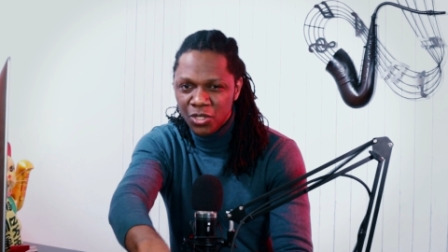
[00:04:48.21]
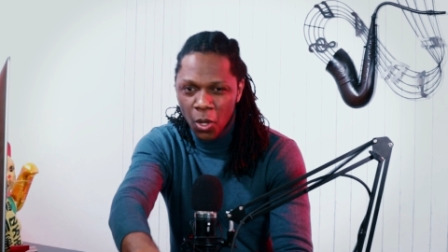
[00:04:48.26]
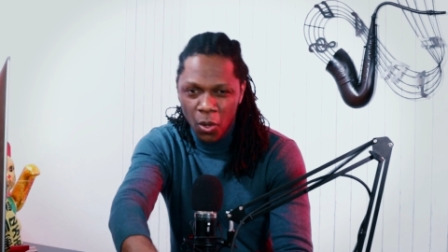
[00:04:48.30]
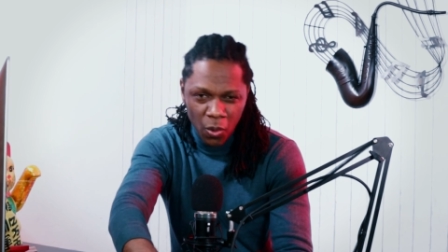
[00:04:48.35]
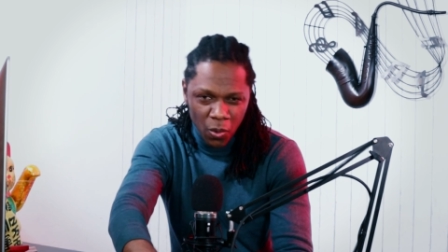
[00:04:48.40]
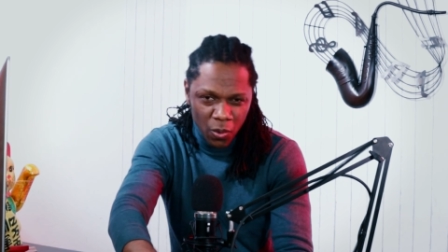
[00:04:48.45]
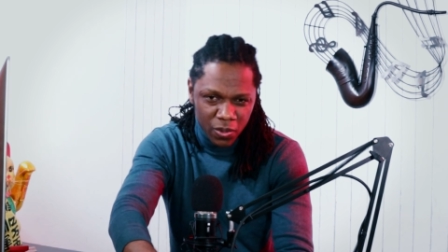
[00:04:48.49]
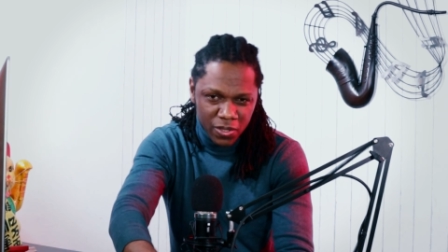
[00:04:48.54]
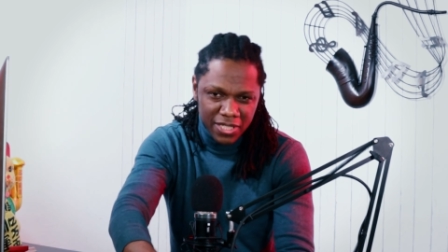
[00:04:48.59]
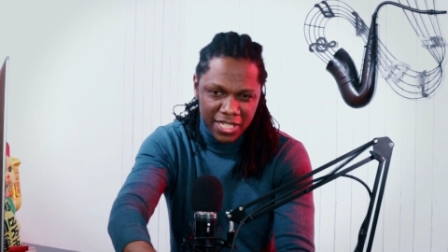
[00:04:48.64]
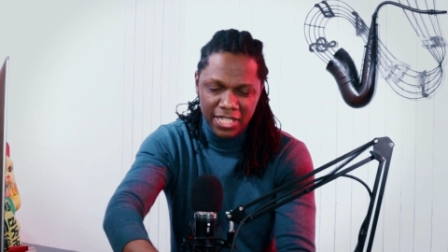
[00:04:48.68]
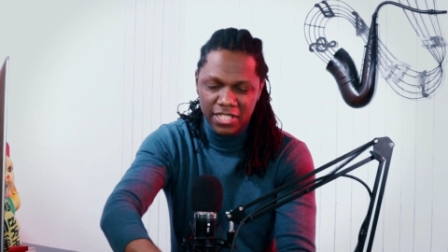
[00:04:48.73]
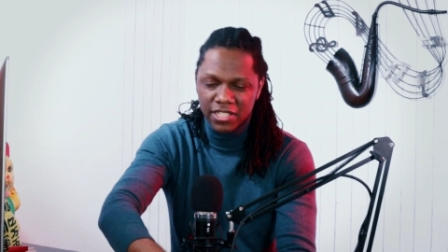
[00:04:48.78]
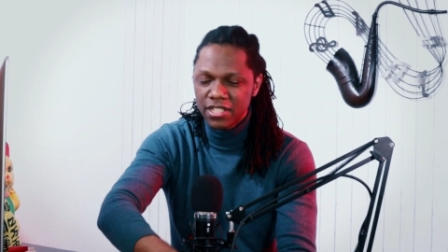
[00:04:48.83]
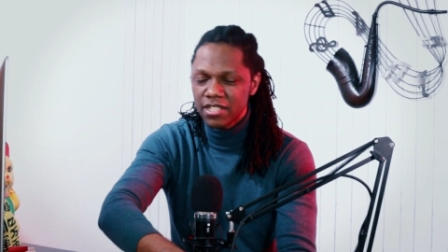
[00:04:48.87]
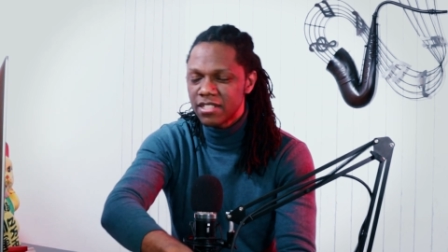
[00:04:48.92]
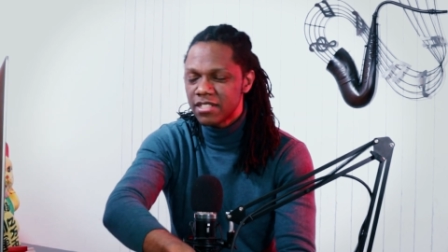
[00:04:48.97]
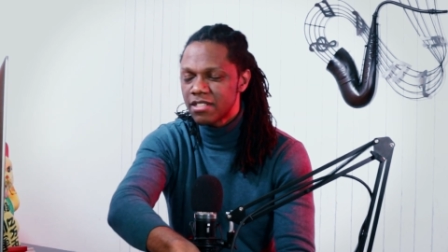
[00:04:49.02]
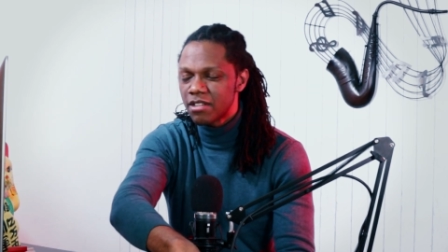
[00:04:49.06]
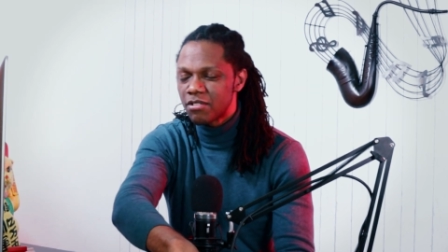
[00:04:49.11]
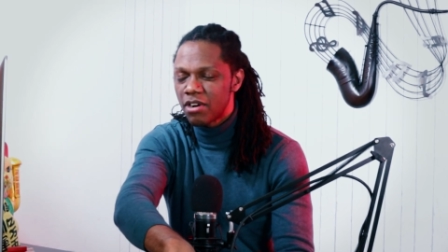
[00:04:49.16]
notes and
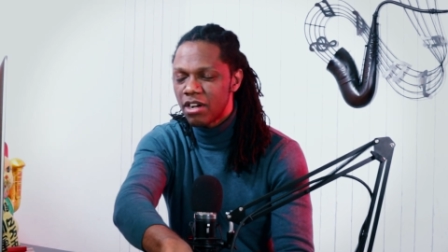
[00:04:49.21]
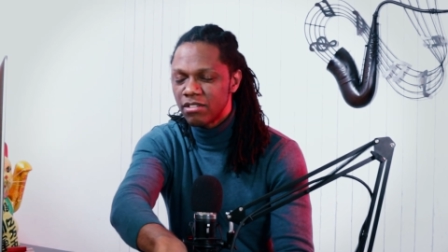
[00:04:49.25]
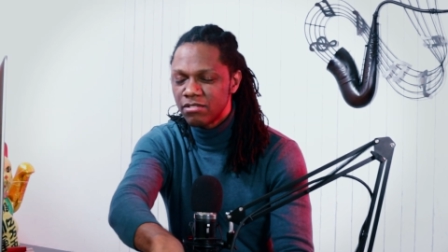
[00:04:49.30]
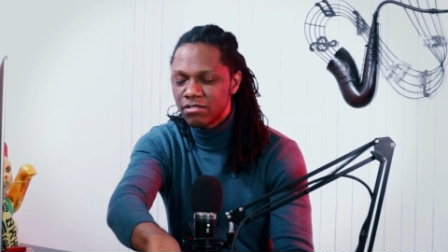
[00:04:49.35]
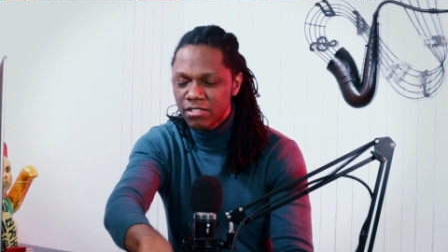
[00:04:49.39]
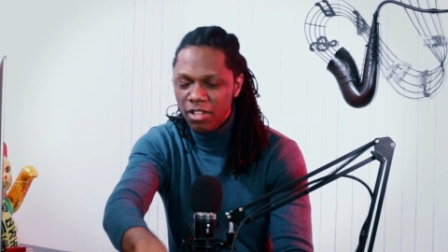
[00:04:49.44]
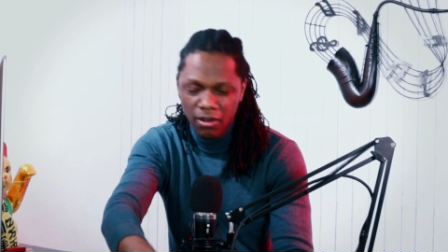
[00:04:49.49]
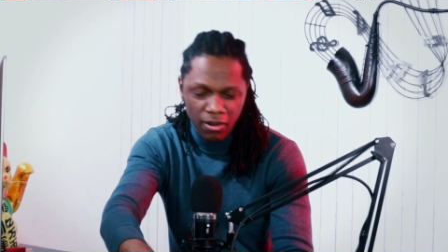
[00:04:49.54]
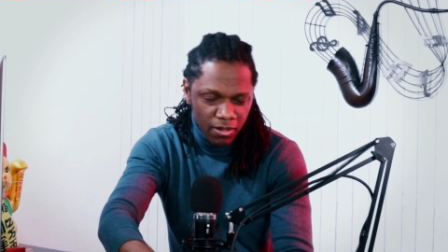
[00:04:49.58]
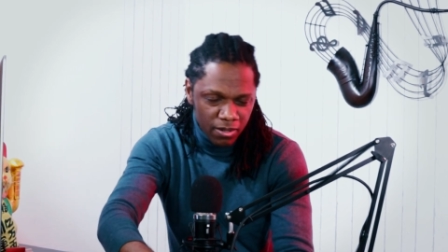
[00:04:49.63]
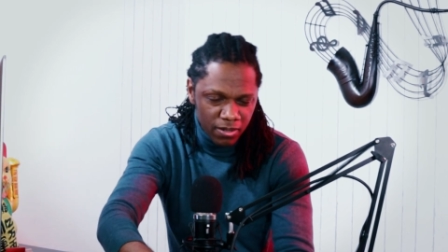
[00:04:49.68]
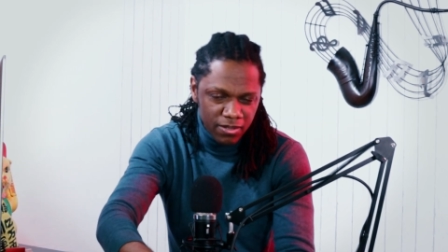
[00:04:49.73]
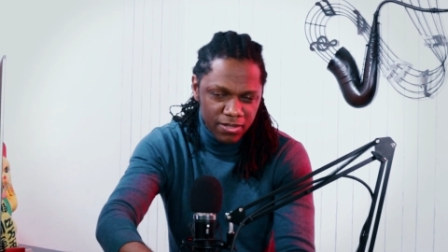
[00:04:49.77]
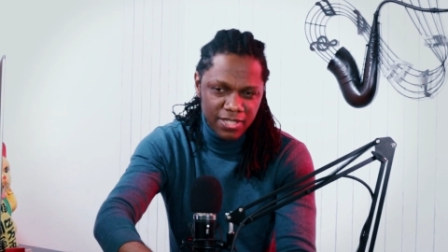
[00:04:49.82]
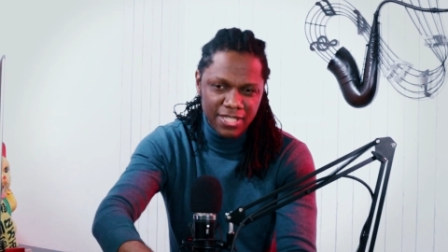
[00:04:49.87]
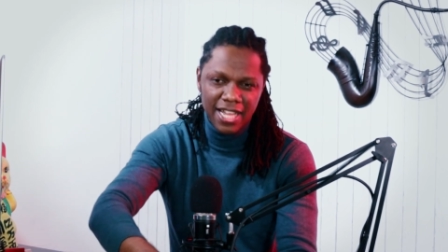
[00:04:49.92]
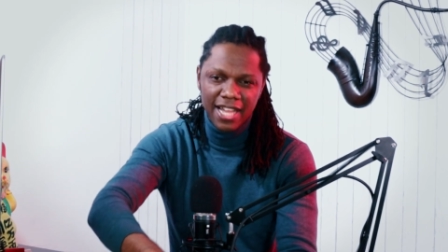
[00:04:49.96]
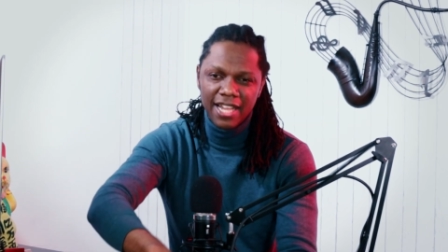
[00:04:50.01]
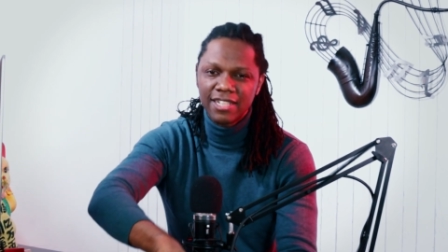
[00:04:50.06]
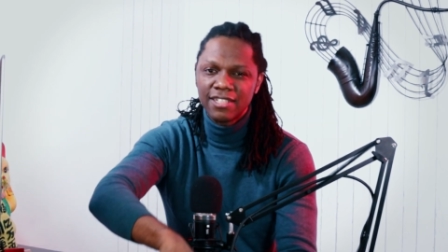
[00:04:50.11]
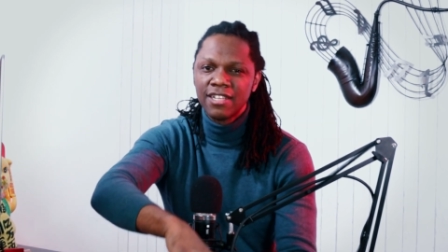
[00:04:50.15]
your surround
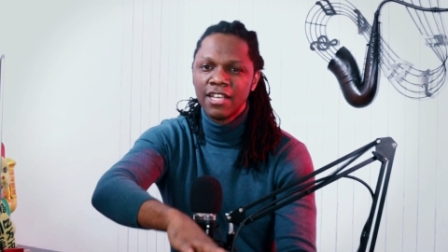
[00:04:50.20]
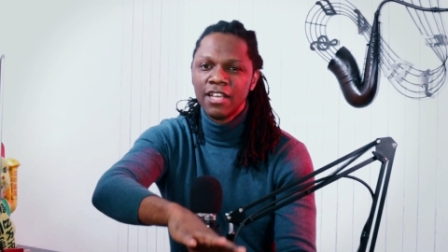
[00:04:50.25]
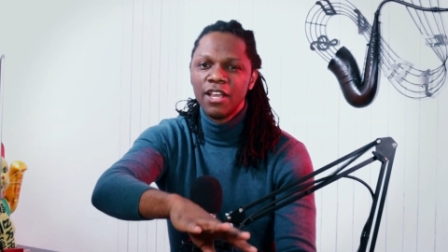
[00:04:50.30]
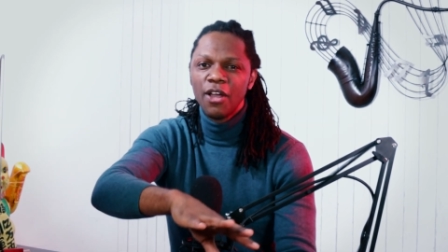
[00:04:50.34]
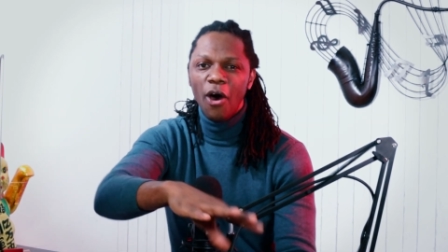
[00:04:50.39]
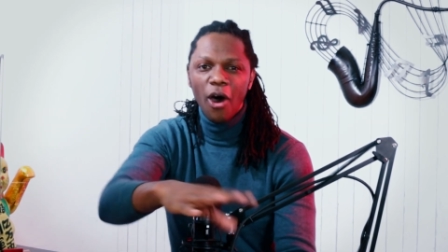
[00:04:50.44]
tones and